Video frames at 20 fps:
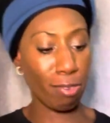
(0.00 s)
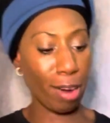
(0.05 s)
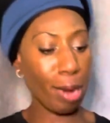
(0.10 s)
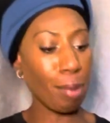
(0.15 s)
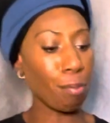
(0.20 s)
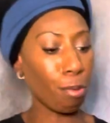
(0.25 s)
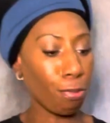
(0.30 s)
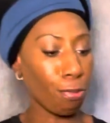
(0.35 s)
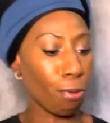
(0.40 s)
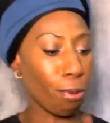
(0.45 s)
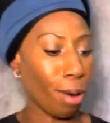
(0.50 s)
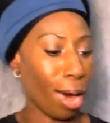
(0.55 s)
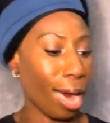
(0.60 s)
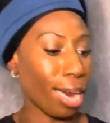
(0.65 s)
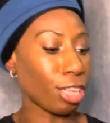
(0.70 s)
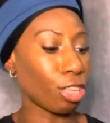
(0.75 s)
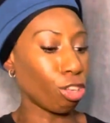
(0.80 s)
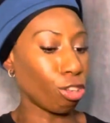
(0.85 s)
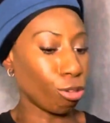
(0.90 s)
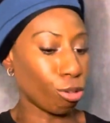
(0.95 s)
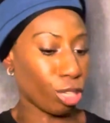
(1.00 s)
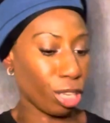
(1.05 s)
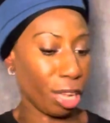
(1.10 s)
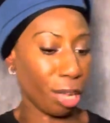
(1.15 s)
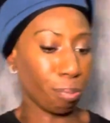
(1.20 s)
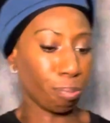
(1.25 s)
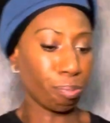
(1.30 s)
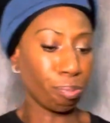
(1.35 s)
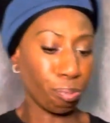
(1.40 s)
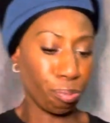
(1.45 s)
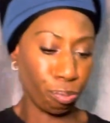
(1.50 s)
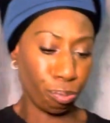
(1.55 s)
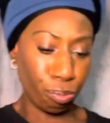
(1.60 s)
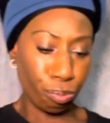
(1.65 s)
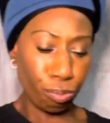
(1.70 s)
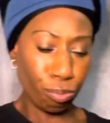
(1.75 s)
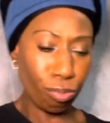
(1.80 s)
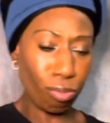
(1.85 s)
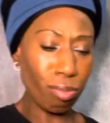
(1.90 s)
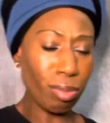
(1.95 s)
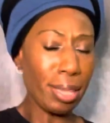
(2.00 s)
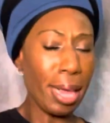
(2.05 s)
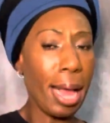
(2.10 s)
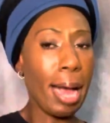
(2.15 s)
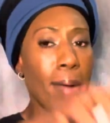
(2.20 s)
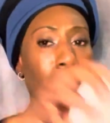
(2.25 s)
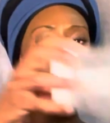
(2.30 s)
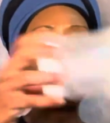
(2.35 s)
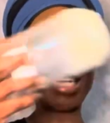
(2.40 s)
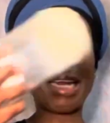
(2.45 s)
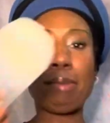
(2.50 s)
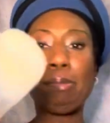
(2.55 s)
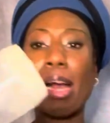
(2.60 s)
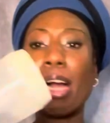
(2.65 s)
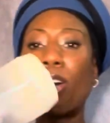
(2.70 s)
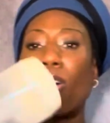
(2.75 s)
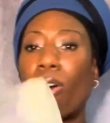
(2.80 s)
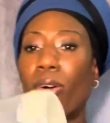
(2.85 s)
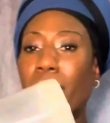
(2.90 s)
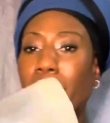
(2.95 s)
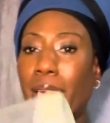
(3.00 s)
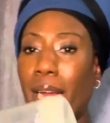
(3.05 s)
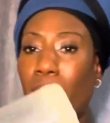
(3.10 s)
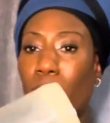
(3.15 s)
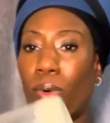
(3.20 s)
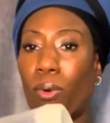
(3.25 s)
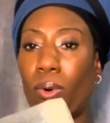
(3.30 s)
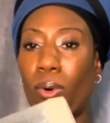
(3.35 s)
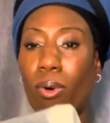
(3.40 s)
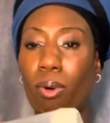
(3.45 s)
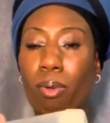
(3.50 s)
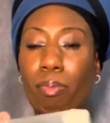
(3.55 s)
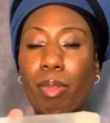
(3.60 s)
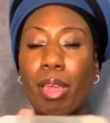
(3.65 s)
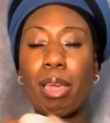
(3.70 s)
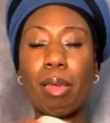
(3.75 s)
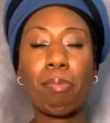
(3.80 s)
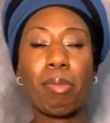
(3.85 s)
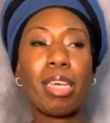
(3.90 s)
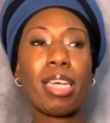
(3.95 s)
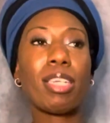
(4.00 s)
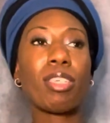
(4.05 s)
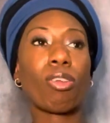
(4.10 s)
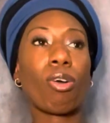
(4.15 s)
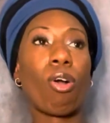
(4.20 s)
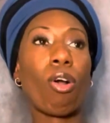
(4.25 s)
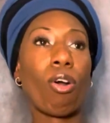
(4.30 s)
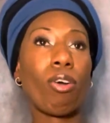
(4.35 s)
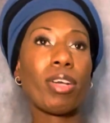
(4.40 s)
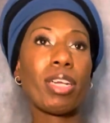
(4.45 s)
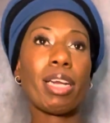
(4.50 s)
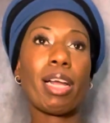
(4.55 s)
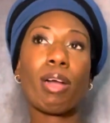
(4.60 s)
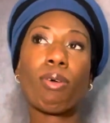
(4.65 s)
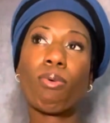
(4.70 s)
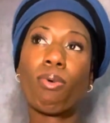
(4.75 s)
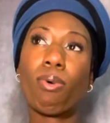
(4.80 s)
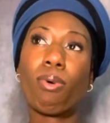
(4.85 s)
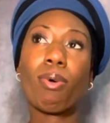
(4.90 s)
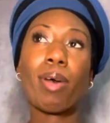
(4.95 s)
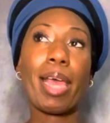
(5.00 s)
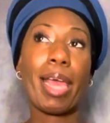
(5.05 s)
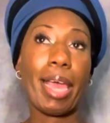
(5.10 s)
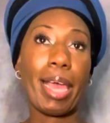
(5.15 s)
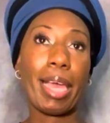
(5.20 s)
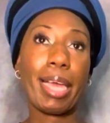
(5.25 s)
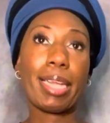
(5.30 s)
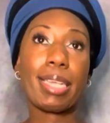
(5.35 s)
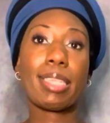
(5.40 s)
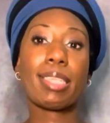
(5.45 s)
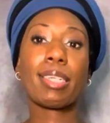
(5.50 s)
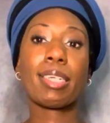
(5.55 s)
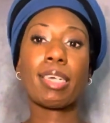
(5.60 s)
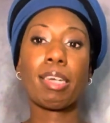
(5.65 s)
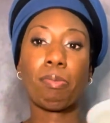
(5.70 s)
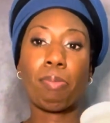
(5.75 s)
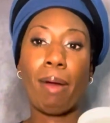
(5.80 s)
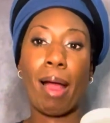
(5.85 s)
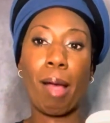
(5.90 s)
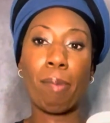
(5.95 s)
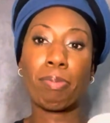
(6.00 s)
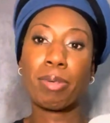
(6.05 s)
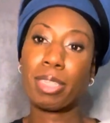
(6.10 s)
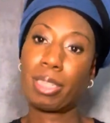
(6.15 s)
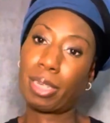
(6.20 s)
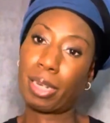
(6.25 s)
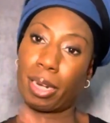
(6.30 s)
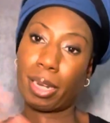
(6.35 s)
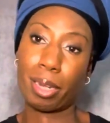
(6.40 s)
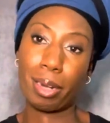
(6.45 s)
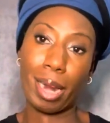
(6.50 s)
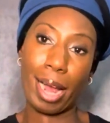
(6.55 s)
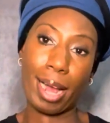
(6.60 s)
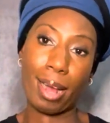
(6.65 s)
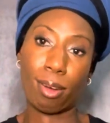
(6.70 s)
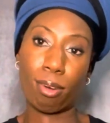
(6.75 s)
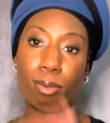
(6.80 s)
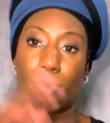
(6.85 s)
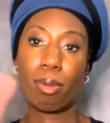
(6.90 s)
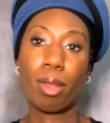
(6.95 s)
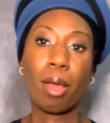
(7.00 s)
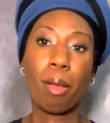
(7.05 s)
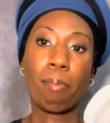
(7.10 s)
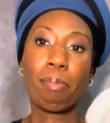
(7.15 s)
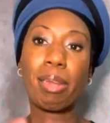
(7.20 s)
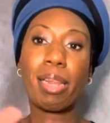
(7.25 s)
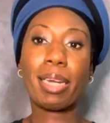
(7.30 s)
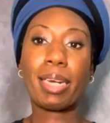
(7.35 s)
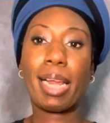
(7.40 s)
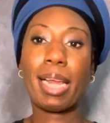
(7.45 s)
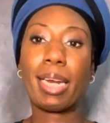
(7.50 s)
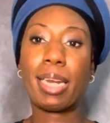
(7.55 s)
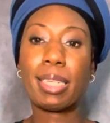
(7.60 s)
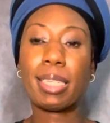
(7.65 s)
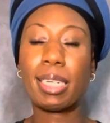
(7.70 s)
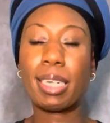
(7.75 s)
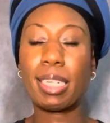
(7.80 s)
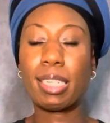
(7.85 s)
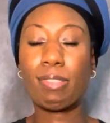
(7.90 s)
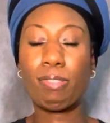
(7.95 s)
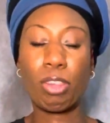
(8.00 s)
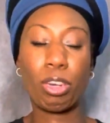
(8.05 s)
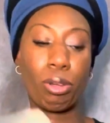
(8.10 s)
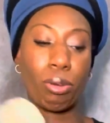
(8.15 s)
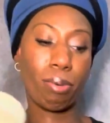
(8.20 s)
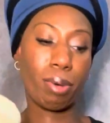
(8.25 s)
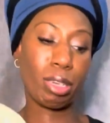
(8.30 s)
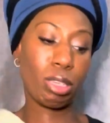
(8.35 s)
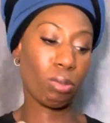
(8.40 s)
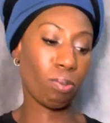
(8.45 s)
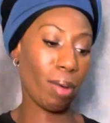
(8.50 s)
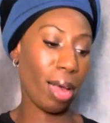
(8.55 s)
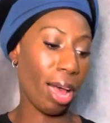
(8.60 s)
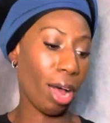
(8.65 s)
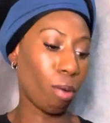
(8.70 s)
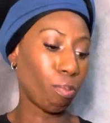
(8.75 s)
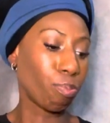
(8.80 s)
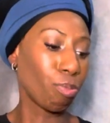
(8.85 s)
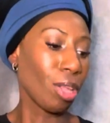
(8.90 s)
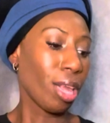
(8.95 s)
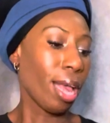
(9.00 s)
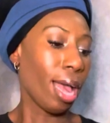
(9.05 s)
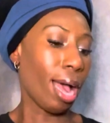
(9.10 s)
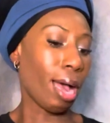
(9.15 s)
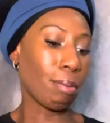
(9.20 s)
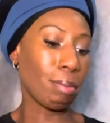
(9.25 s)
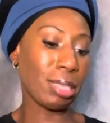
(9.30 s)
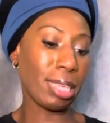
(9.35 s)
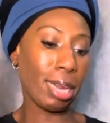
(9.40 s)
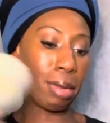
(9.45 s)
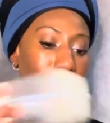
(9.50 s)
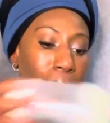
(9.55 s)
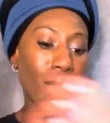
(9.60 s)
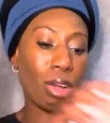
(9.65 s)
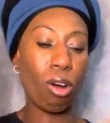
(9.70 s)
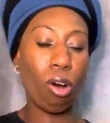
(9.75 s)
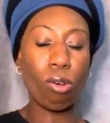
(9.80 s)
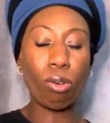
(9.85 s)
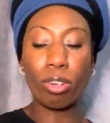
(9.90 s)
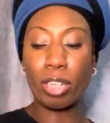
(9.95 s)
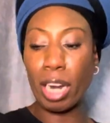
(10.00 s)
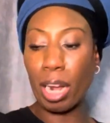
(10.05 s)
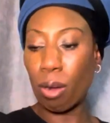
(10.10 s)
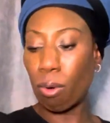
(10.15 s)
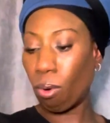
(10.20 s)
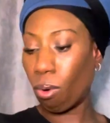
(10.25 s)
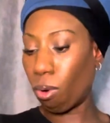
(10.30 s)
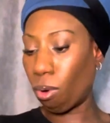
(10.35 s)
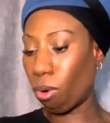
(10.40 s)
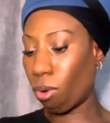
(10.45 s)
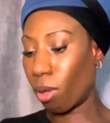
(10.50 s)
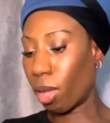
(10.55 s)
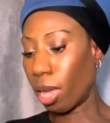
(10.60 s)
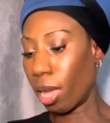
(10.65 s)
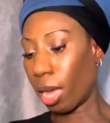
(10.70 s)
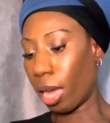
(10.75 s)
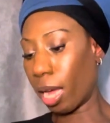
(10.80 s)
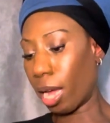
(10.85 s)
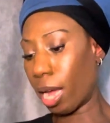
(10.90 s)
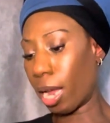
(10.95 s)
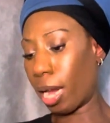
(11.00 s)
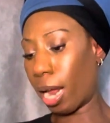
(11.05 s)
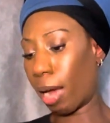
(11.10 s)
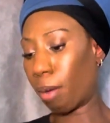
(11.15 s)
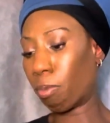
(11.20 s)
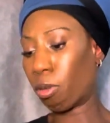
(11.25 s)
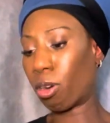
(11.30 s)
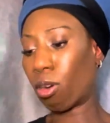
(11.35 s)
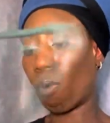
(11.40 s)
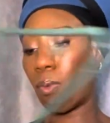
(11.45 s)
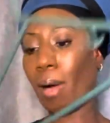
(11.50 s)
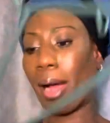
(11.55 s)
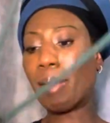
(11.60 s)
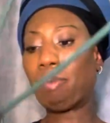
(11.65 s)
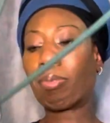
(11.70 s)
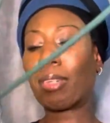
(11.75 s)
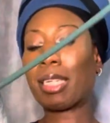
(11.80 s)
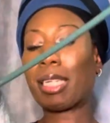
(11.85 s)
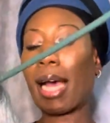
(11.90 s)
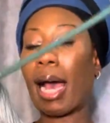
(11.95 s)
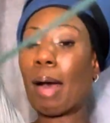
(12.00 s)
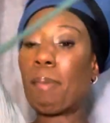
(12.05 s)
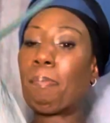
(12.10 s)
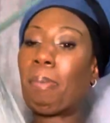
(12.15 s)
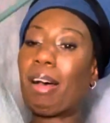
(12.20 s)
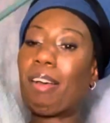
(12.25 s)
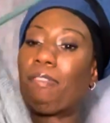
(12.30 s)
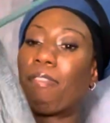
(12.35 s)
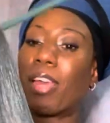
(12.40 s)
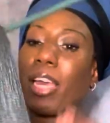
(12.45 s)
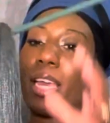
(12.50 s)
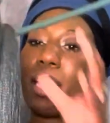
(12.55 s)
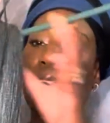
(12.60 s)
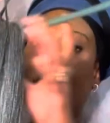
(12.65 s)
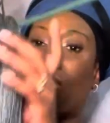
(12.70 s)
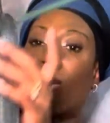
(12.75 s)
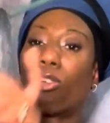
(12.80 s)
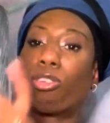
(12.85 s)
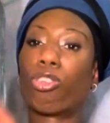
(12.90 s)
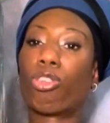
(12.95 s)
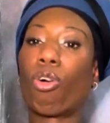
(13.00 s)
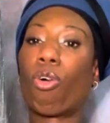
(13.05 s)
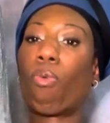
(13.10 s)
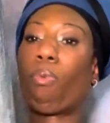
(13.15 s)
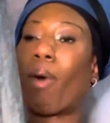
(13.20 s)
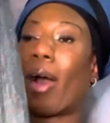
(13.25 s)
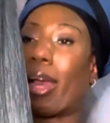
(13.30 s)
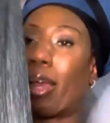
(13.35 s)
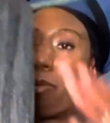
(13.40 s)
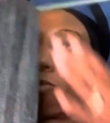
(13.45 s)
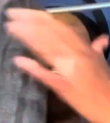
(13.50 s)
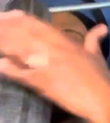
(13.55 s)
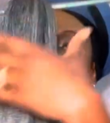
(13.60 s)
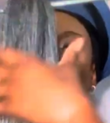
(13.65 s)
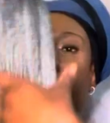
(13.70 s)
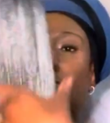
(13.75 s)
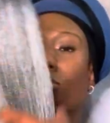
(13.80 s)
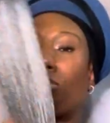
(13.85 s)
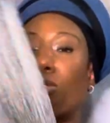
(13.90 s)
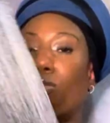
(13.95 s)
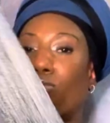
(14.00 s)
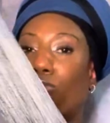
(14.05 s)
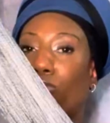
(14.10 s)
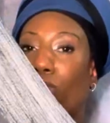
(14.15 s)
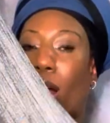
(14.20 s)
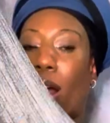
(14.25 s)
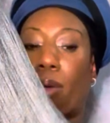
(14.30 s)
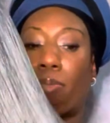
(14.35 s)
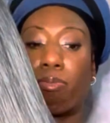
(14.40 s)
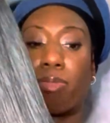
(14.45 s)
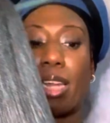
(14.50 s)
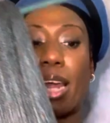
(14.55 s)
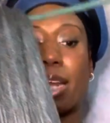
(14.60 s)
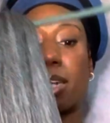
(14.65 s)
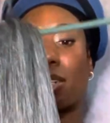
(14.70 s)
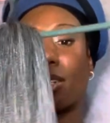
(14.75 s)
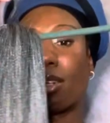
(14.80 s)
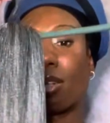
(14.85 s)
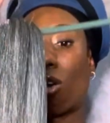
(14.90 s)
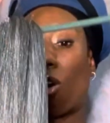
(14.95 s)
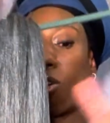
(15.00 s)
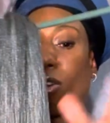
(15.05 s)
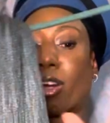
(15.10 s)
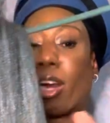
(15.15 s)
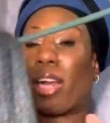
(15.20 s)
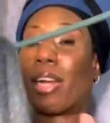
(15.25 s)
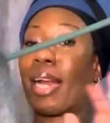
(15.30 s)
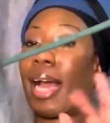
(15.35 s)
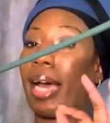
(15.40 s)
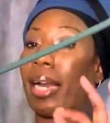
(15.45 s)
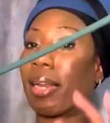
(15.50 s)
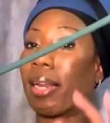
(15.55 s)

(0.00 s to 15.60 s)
before I use it, I'm going to take my coconut oil because coconut oil has good properties in it. I'll plug that into this video as well. I'm going to take my coconut oil and I'm going to wipe the top of it and also take the coconut, not a